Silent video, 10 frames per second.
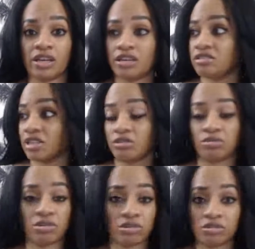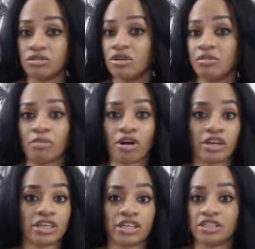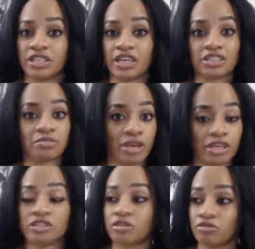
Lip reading: And you're like, whoa, marketing execs make some